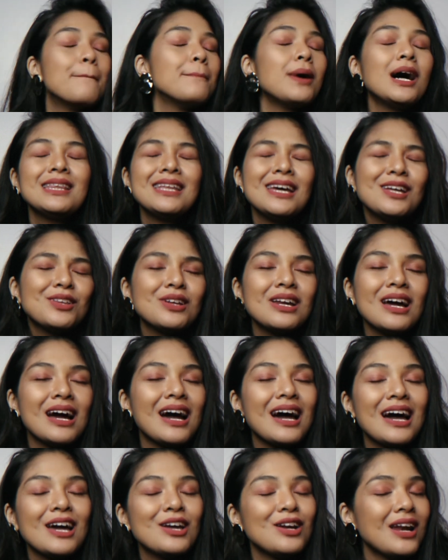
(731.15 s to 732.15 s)
But ito na
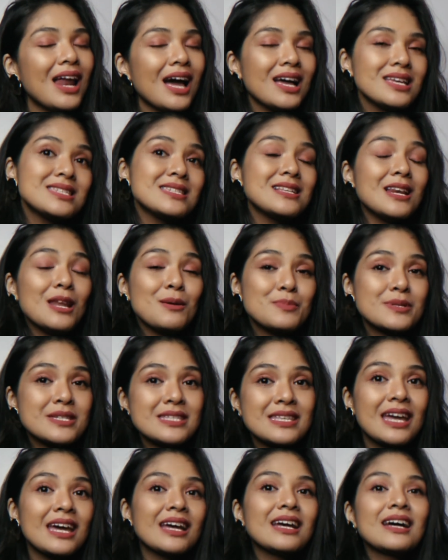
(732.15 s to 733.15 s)
nga yung last
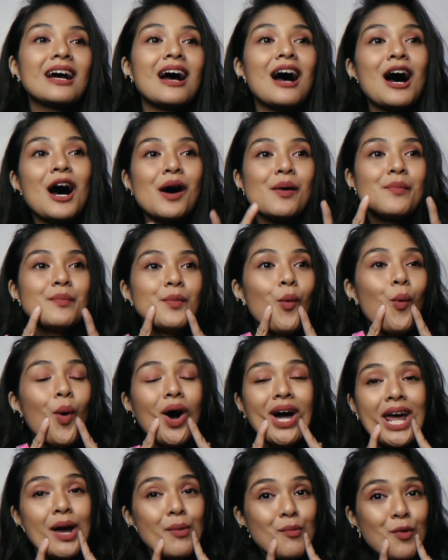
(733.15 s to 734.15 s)
lipstick.
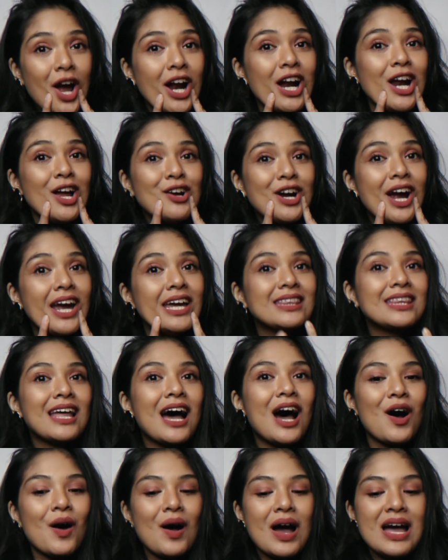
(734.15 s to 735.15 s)
What I'm wearing right
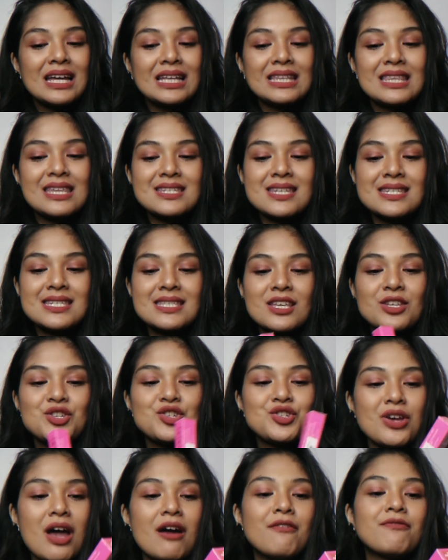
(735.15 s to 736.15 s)
now, this is the
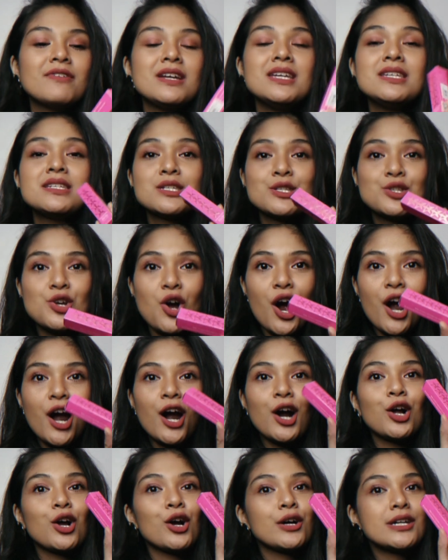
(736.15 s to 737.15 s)
Jeffree
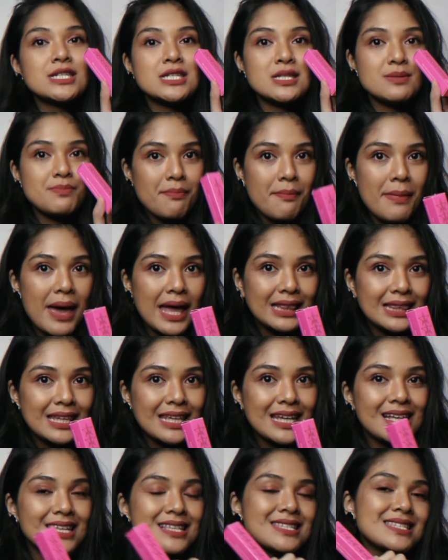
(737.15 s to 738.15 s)
Star
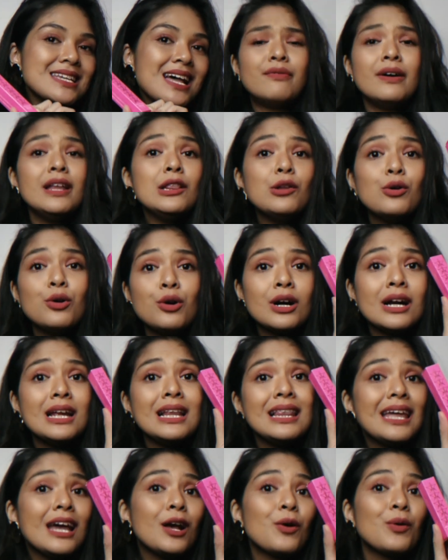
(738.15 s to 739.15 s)
Cosmetics
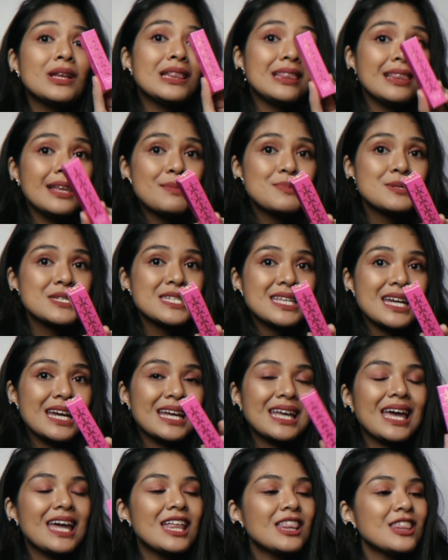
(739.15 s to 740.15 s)
Velour Liquid
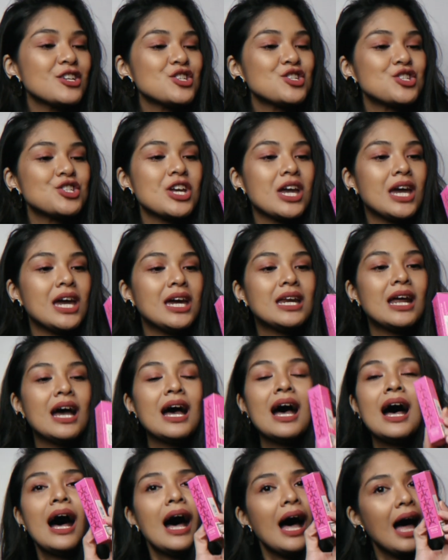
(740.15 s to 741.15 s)
Lipstick in the shade
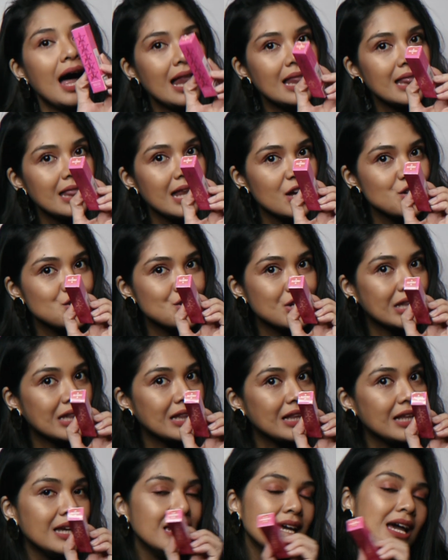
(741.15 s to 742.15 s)

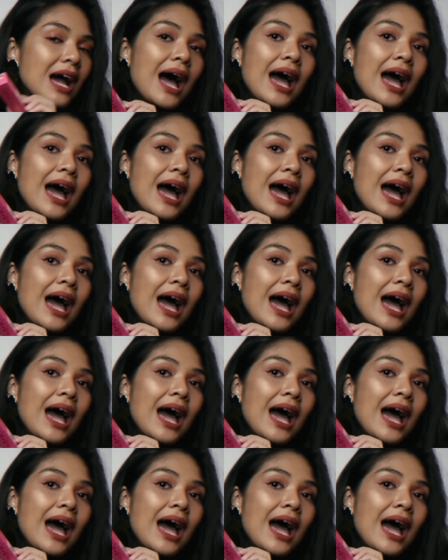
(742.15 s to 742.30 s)
Allegedly.